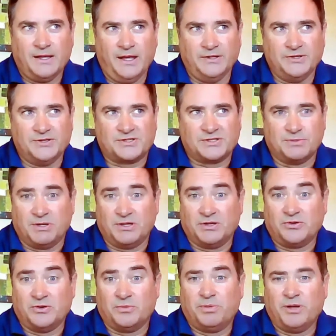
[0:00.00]
just to be the
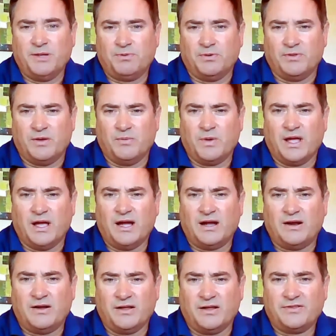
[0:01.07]
good people that we
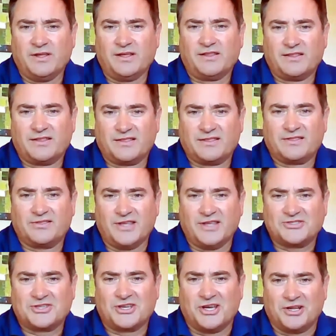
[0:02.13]
are. I think
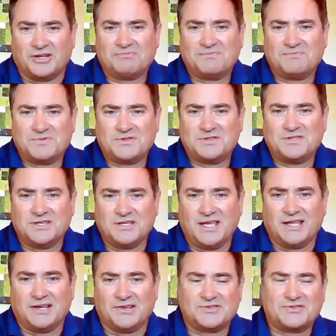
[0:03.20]
that's going to
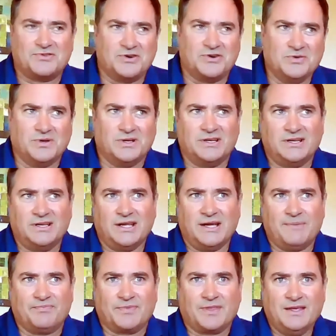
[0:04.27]
get us through,
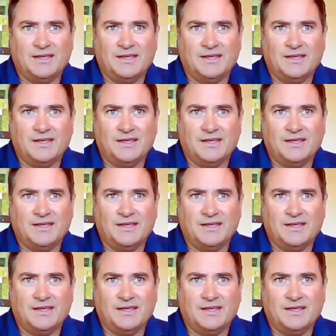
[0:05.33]
and